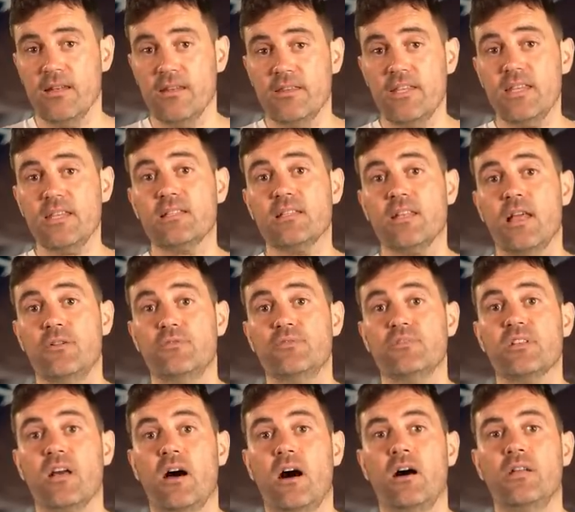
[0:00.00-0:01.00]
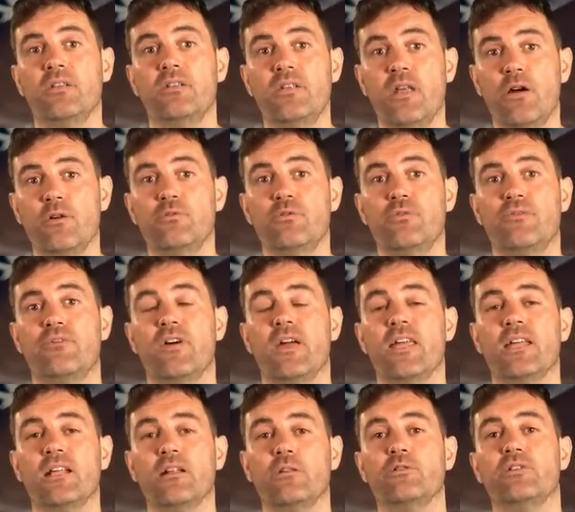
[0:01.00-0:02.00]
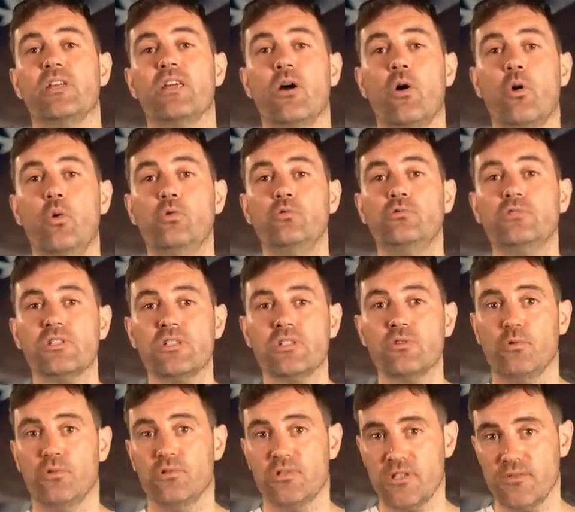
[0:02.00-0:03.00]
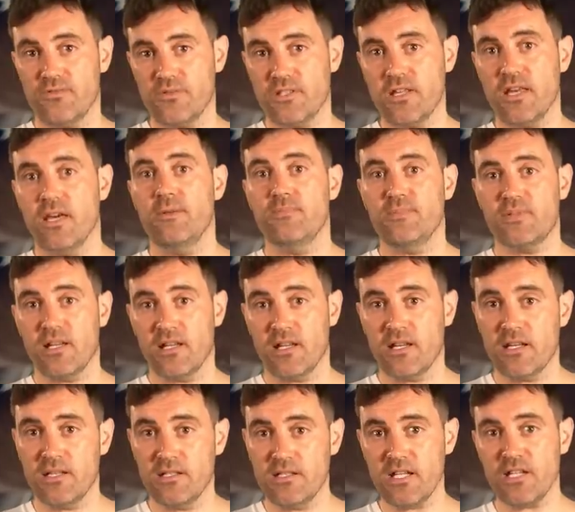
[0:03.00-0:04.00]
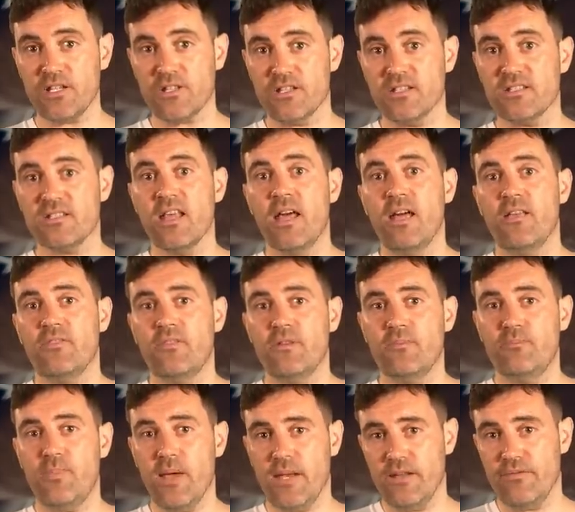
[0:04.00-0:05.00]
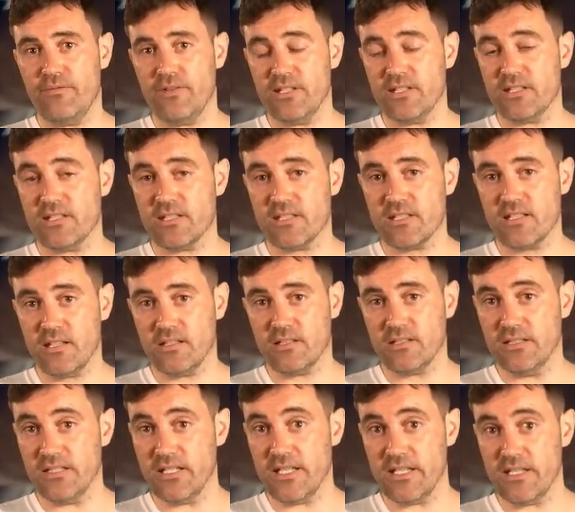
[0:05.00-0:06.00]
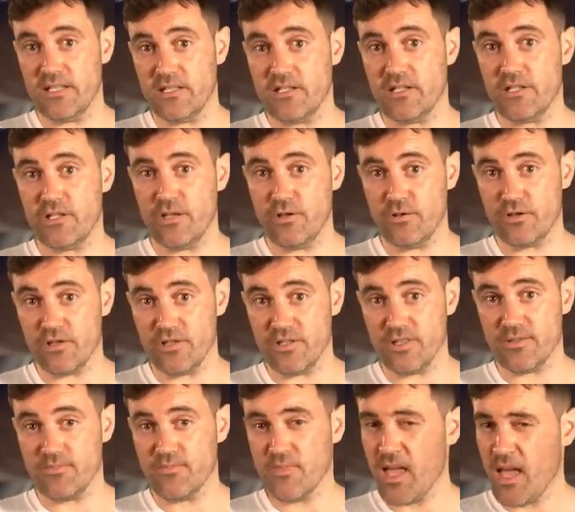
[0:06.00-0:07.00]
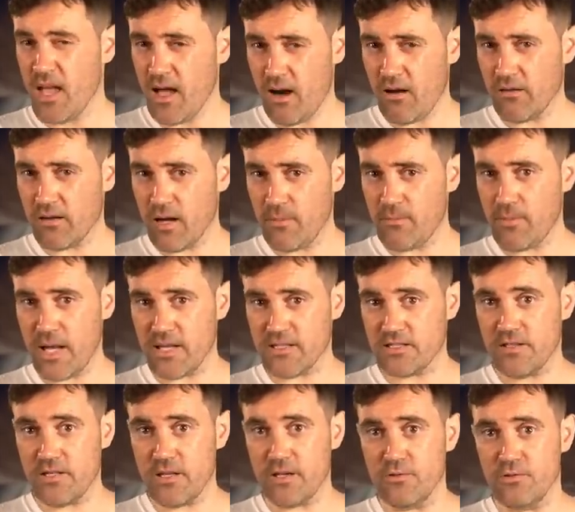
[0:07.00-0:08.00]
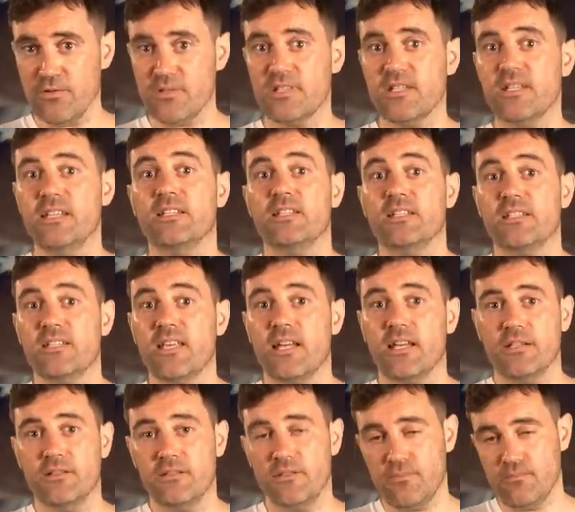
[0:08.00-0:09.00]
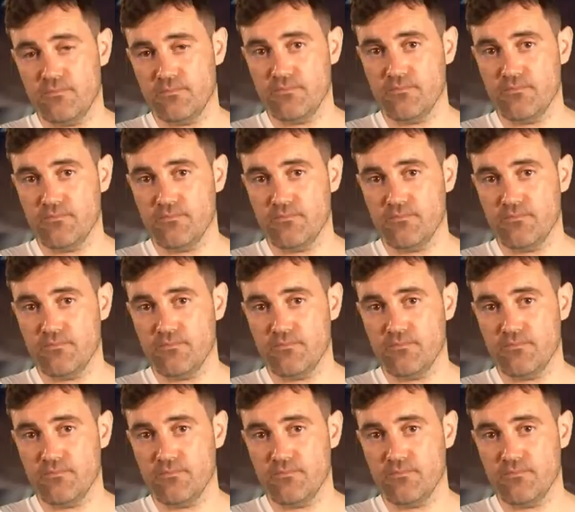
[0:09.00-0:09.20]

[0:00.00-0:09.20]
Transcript: These loans are known for including all sorts of terms and conditions that benefit certain institutions. I'll come back to those in a second.